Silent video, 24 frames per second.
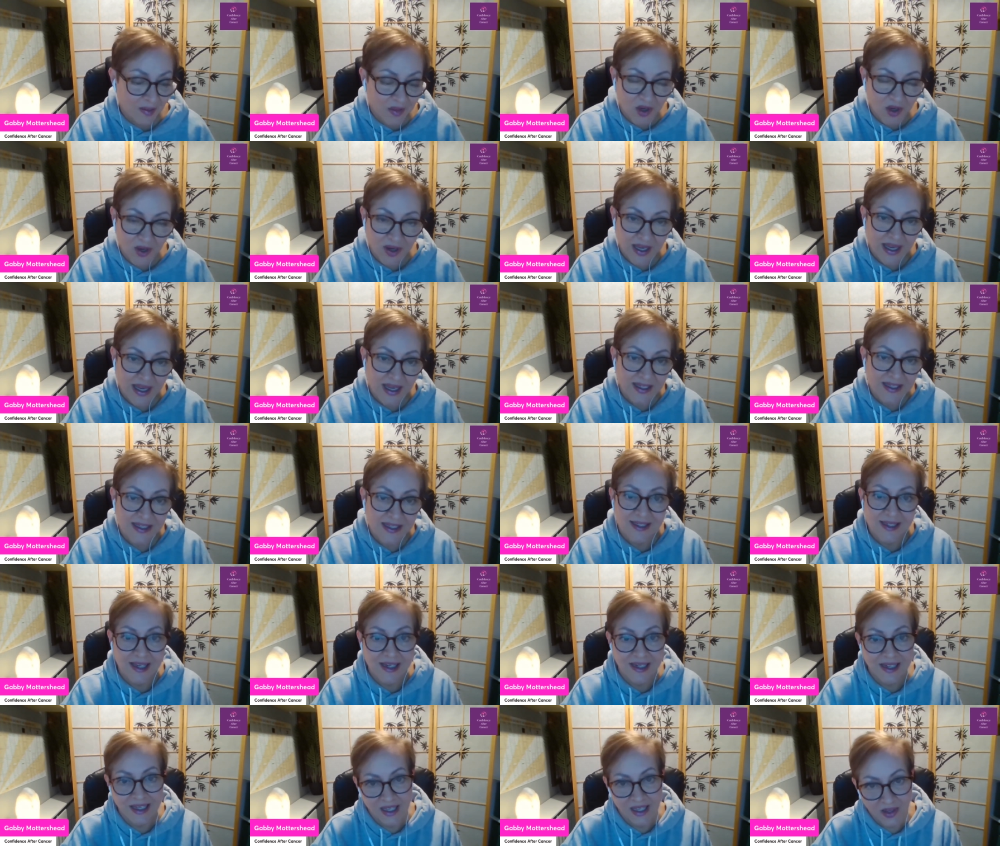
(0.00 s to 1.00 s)
I'm not here to
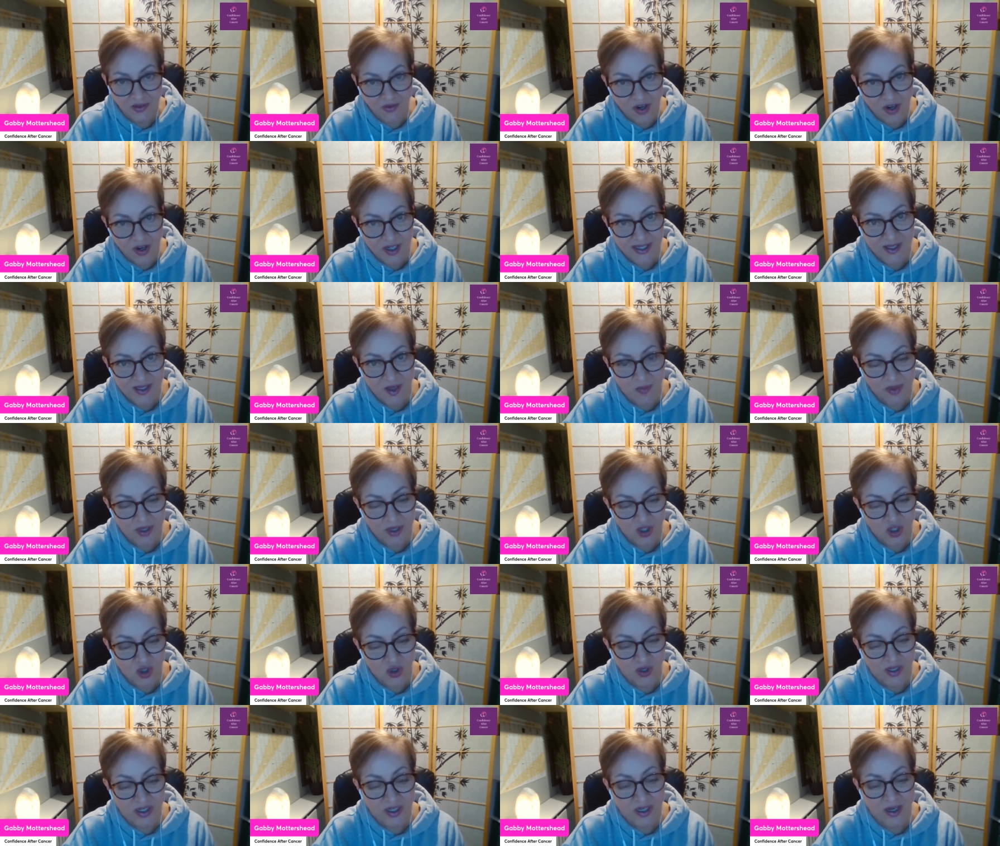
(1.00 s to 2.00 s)
tell you you've got to stop
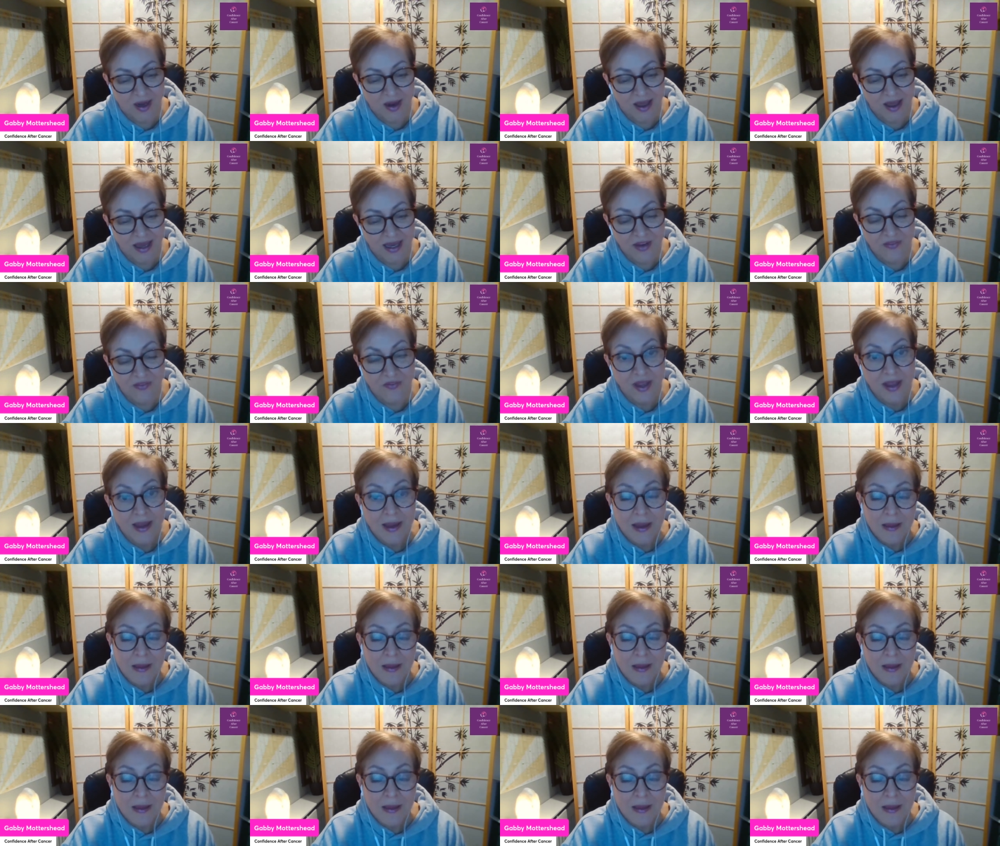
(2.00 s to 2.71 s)
enjoying your life.